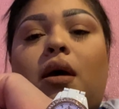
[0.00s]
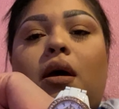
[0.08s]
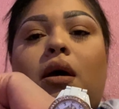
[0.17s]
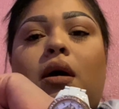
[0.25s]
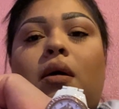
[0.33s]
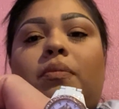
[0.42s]

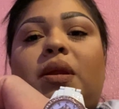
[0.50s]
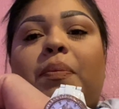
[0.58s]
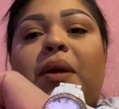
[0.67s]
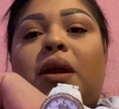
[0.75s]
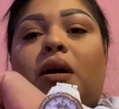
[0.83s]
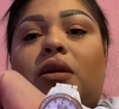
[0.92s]

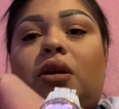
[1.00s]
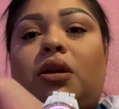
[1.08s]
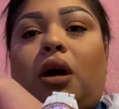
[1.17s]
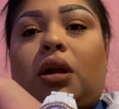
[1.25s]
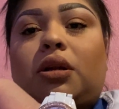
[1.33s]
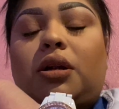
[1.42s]
Depending on the
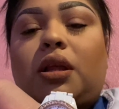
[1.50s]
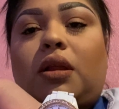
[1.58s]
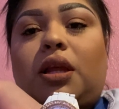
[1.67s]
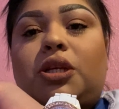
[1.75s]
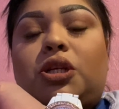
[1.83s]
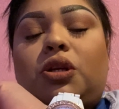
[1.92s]
doctor, they'll
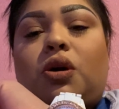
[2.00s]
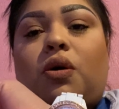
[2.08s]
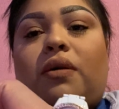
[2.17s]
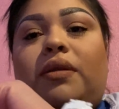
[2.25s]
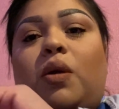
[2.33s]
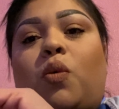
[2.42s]
let you
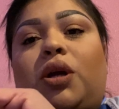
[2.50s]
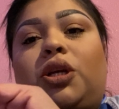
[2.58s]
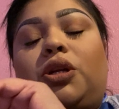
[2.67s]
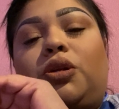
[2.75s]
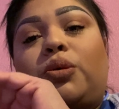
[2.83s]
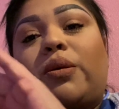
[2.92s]
know if they want
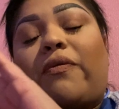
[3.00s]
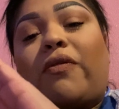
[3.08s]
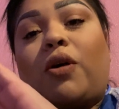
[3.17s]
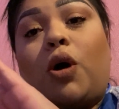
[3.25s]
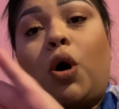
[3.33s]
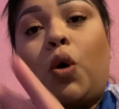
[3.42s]
you to do it
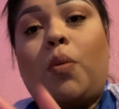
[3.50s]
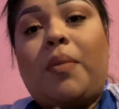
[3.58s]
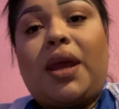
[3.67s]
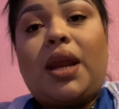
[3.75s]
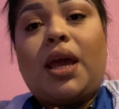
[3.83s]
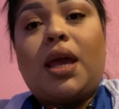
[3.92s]
for a whole
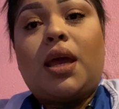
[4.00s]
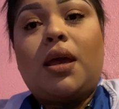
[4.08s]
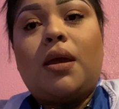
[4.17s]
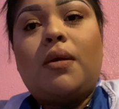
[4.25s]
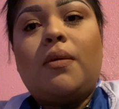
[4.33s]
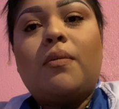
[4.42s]
minute
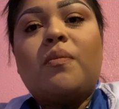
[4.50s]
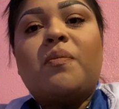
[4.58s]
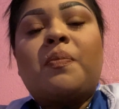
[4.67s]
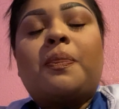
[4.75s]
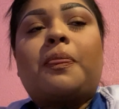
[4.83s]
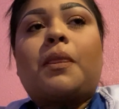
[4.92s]

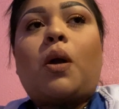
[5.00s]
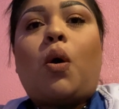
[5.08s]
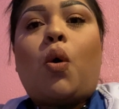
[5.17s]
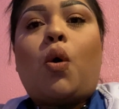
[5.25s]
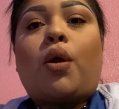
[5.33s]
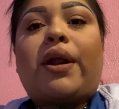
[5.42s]

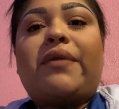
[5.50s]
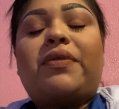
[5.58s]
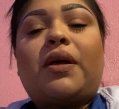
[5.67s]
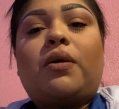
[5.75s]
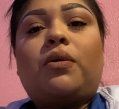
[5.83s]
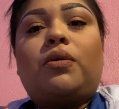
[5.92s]
or if
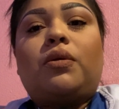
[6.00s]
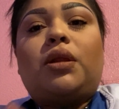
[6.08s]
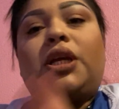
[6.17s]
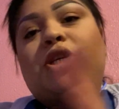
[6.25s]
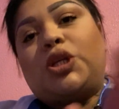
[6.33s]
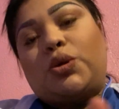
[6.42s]
they'll
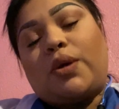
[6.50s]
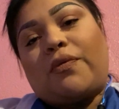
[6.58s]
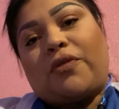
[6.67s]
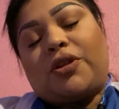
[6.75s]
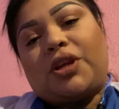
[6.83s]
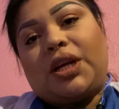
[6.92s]
let you do it
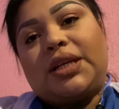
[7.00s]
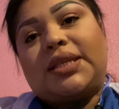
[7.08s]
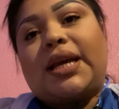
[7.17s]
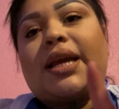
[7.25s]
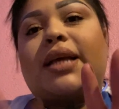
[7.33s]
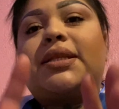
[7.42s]
for 30
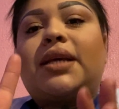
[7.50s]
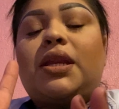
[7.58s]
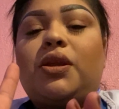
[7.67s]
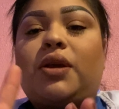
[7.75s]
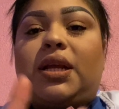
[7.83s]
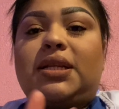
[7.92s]
seconds,
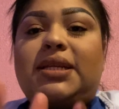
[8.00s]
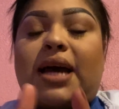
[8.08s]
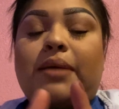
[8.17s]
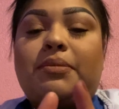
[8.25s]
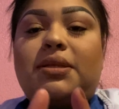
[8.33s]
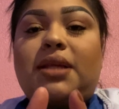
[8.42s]
and you can
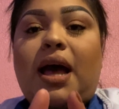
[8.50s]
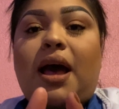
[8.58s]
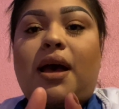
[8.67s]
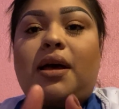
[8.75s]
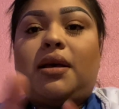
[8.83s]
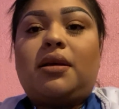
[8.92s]
times
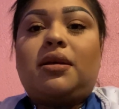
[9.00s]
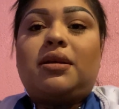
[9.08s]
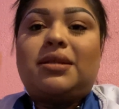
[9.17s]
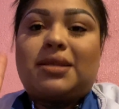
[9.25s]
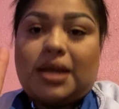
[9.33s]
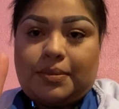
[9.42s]
that
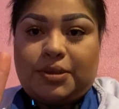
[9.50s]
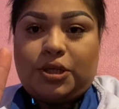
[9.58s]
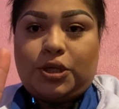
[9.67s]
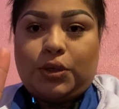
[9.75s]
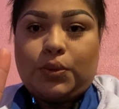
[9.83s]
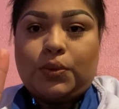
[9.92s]
times
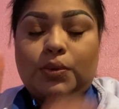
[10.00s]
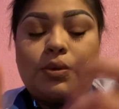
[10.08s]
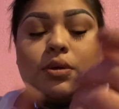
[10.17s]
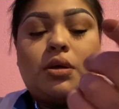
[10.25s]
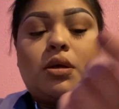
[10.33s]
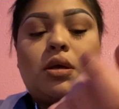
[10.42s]
2.
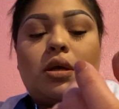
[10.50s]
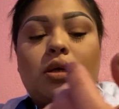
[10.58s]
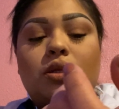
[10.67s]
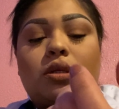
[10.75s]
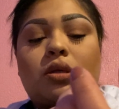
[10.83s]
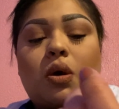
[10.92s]

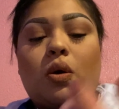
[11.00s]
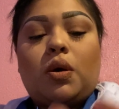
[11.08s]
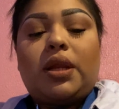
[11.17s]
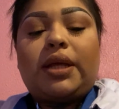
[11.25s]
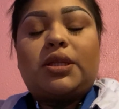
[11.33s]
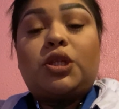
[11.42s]
So
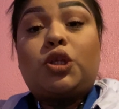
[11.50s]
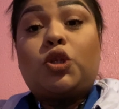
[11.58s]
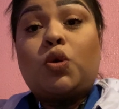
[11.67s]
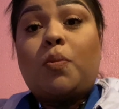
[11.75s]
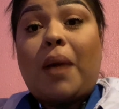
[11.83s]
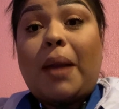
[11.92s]
let's
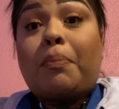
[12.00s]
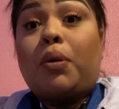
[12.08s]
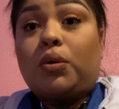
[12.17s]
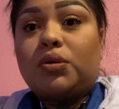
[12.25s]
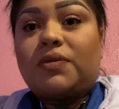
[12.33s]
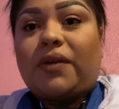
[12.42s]
do my
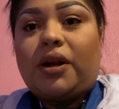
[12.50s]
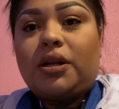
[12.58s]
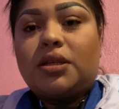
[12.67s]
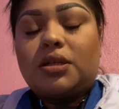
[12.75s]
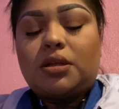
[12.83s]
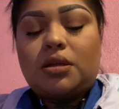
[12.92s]
pulse
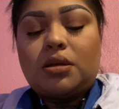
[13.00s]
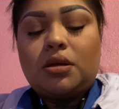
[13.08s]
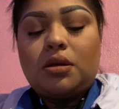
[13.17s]
first.